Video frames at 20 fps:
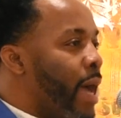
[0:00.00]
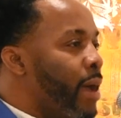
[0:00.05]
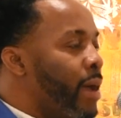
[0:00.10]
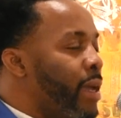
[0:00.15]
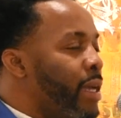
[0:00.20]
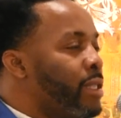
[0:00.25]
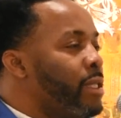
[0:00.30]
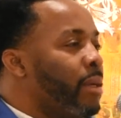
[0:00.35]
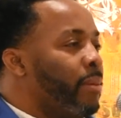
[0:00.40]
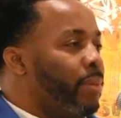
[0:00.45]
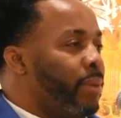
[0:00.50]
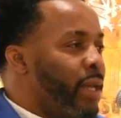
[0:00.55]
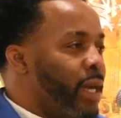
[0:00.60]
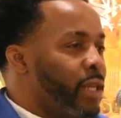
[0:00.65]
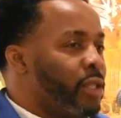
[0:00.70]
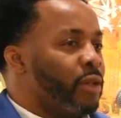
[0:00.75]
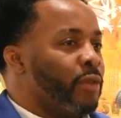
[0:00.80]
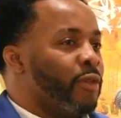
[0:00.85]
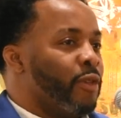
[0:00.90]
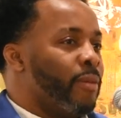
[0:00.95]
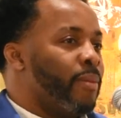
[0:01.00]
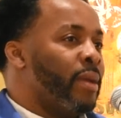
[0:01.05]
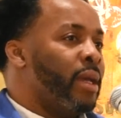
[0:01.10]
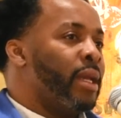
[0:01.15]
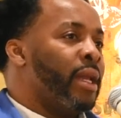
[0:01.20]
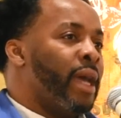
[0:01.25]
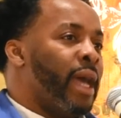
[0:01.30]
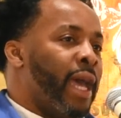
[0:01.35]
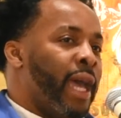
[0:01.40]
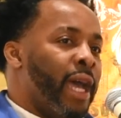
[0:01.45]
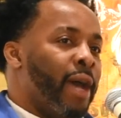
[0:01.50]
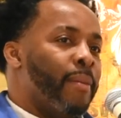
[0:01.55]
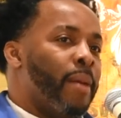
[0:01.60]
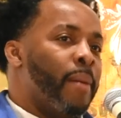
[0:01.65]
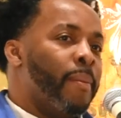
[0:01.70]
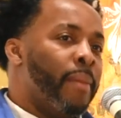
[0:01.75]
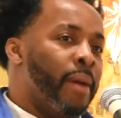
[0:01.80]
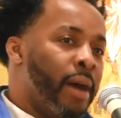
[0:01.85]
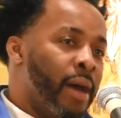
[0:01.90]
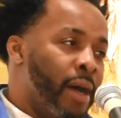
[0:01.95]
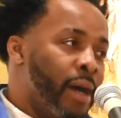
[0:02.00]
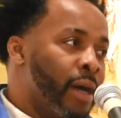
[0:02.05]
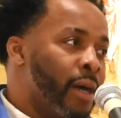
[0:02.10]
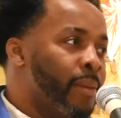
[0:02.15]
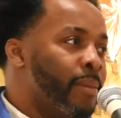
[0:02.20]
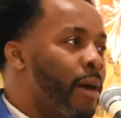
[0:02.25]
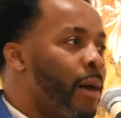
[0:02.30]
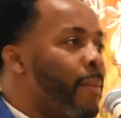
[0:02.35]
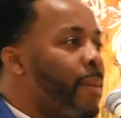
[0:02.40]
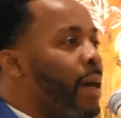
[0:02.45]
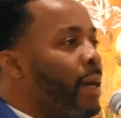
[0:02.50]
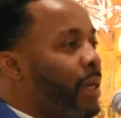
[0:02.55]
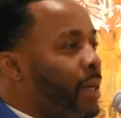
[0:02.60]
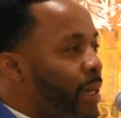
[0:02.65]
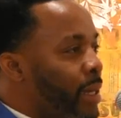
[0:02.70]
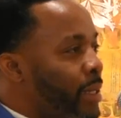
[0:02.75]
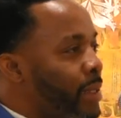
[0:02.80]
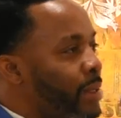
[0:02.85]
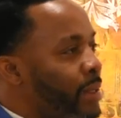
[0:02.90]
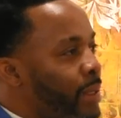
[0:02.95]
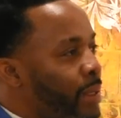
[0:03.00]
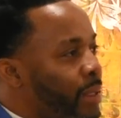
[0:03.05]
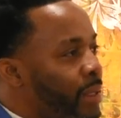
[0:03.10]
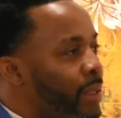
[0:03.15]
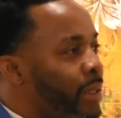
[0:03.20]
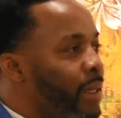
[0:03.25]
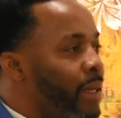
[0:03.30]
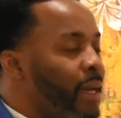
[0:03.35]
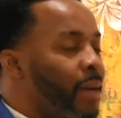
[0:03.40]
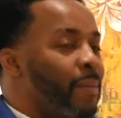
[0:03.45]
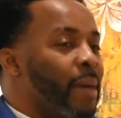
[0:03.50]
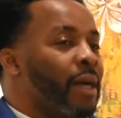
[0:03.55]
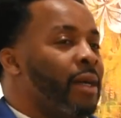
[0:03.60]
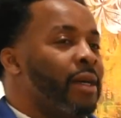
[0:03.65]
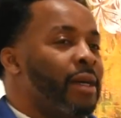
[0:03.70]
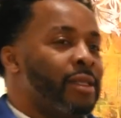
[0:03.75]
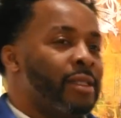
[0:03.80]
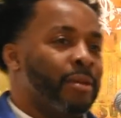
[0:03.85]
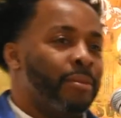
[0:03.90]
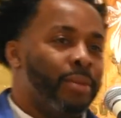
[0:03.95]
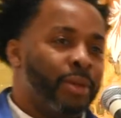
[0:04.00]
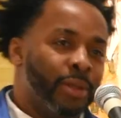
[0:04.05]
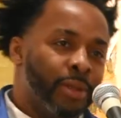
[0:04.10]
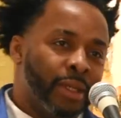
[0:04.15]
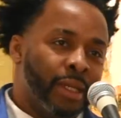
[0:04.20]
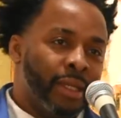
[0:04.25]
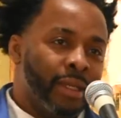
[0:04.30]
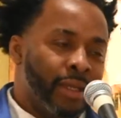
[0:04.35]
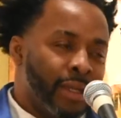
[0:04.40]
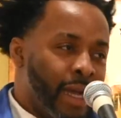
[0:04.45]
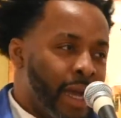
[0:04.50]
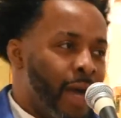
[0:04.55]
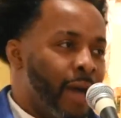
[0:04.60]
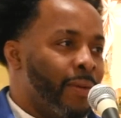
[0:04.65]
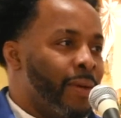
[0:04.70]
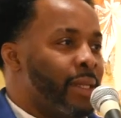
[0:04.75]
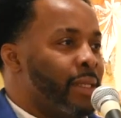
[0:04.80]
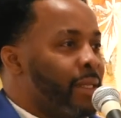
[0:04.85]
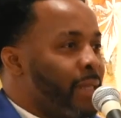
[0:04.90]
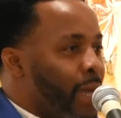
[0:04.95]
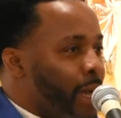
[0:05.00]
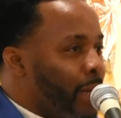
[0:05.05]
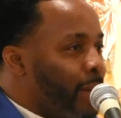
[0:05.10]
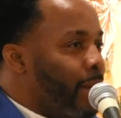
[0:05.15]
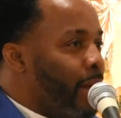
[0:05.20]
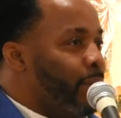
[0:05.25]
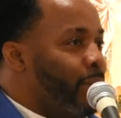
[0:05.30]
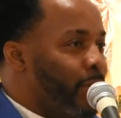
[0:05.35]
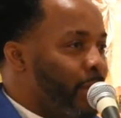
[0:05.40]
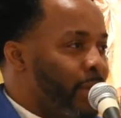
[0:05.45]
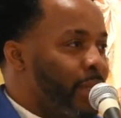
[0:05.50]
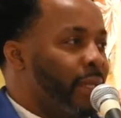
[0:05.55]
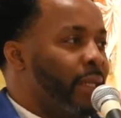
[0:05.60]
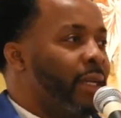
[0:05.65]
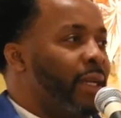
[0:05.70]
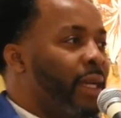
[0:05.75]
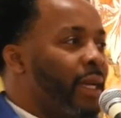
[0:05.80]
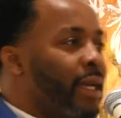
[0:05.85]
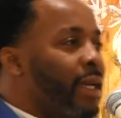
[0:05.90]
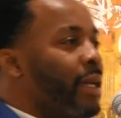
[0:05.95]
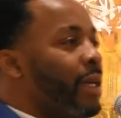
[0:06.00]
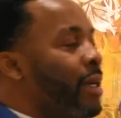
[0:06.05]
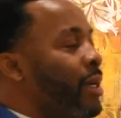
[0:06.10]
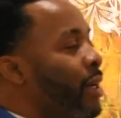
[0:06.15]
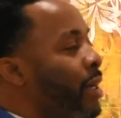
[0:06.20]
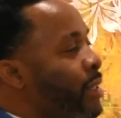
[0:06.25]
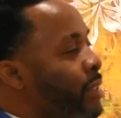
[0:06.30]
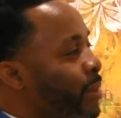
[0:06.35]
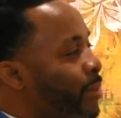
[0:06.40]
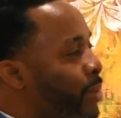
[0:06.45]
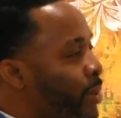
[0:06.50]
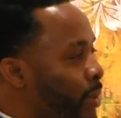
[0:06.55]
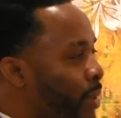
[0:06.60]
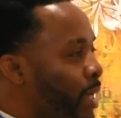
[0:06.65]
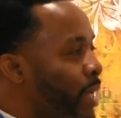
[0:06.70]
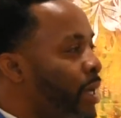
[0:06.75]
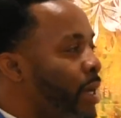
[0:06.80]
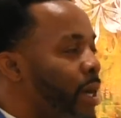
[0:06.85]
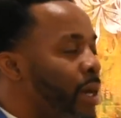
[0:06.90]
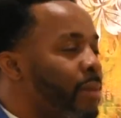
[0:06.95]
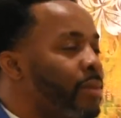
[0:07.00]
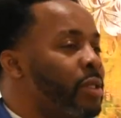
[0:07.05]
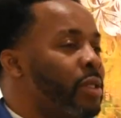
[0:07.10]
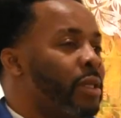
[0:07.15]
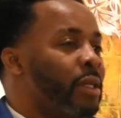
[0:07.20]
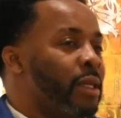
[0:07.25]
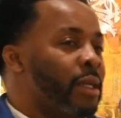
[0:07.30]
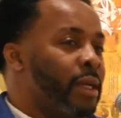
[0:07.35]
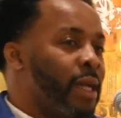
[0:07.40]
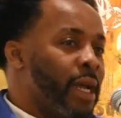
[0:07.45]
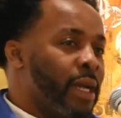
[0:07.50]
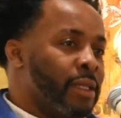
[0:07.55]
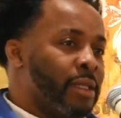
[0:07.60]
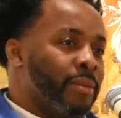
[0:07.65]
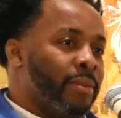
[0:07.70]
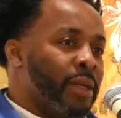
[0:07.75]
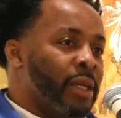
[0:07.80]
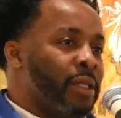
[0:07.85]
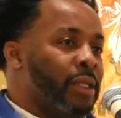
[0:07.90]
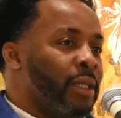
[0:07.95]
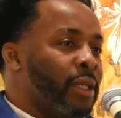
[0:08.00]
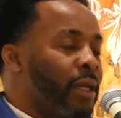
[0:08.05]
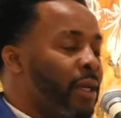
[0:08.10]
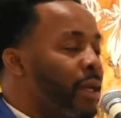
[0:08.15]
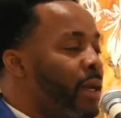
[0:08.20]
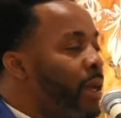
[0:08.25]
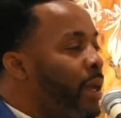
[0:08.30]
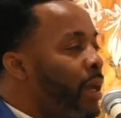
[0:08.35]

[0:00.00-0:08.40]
it's a pleasure for me to have my mom or my cousin Pookie. I always talk about Pookie. Cousin Pookie come to the exhibition